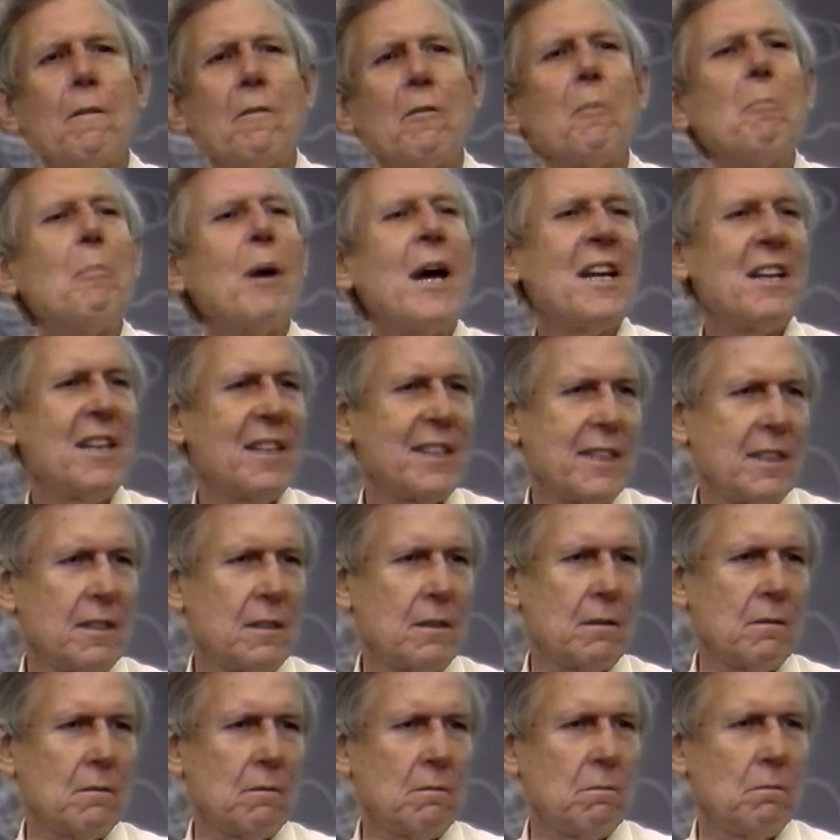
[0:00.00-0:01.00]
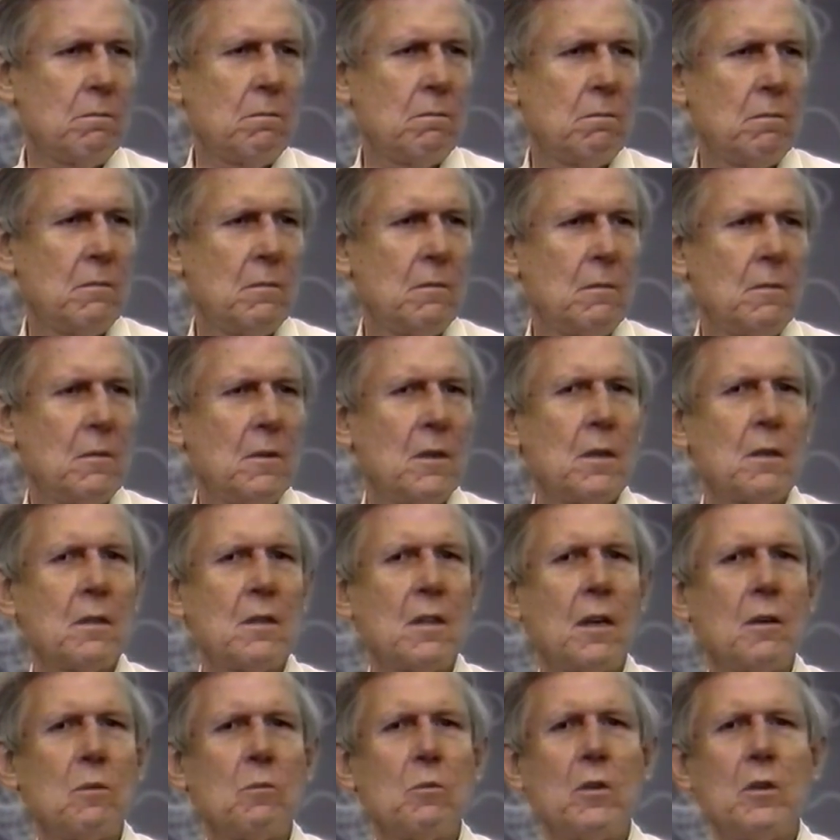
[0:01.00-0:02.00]
mannequin
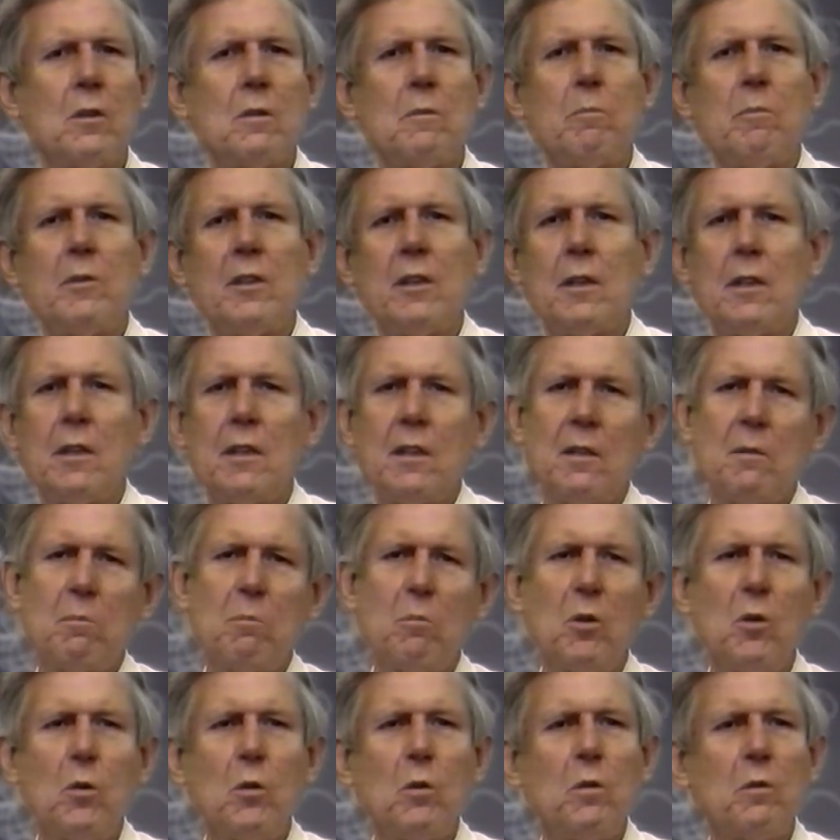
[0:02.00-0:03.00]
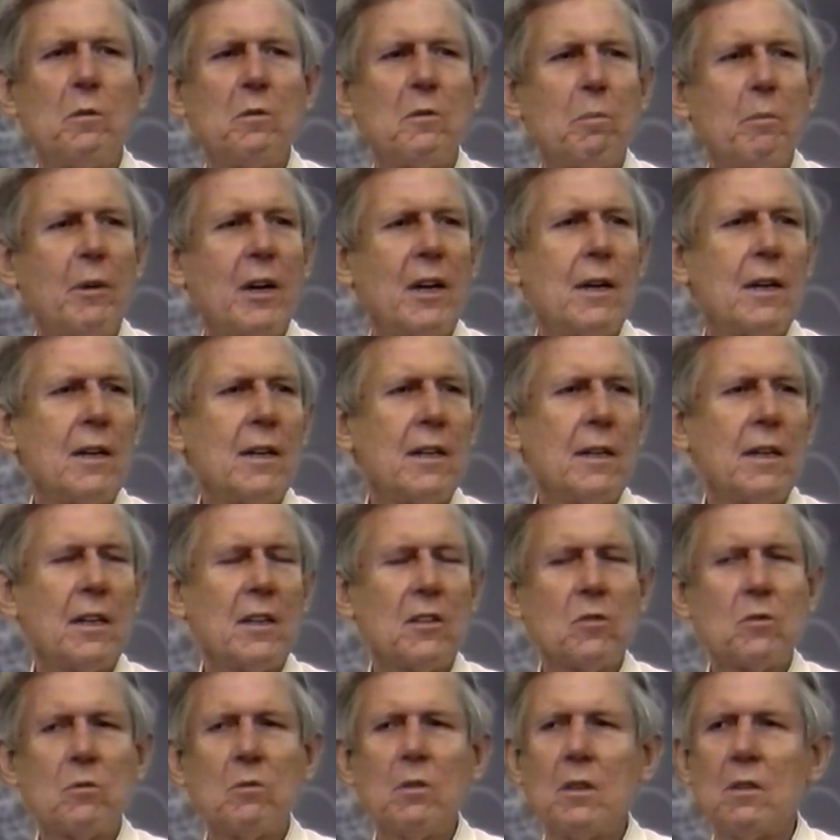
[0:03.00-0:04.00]
that would be moved by
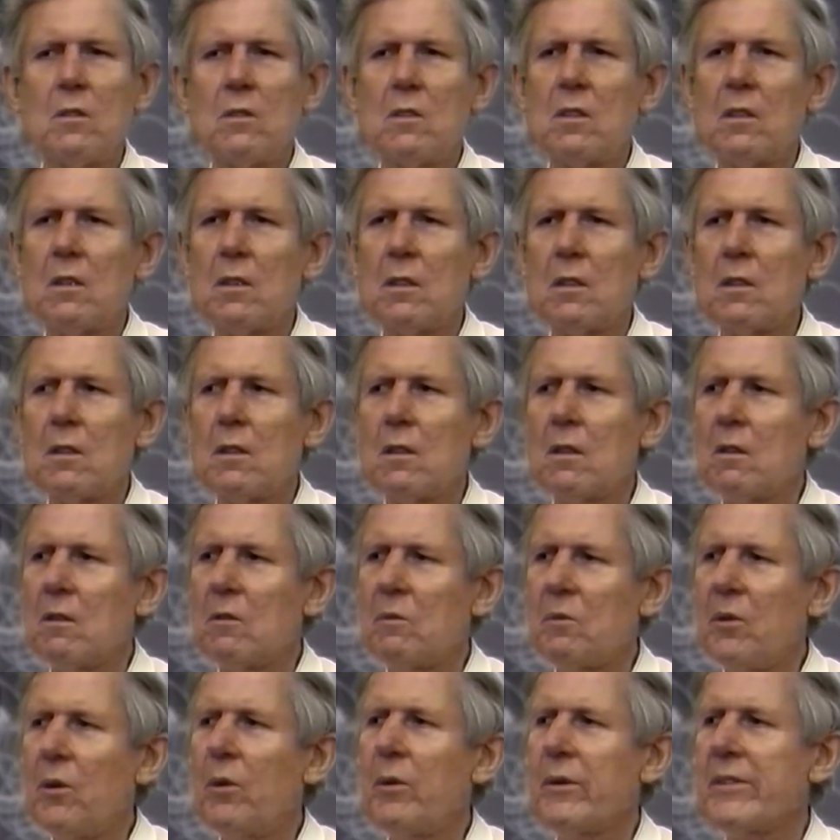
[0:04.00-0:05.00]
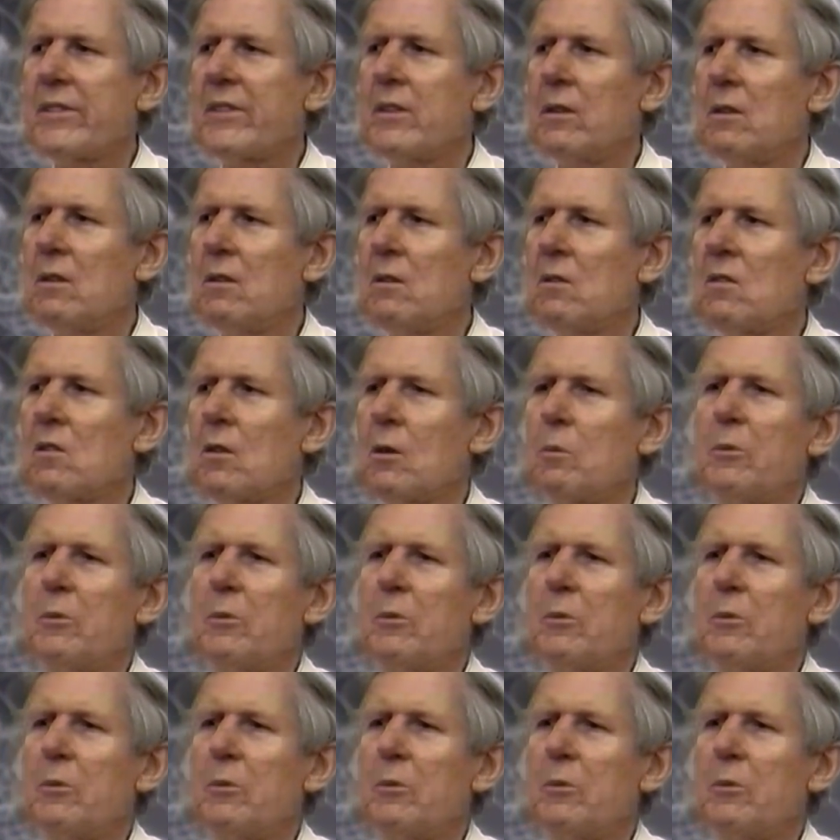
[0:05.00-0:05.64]
extrinsic forces or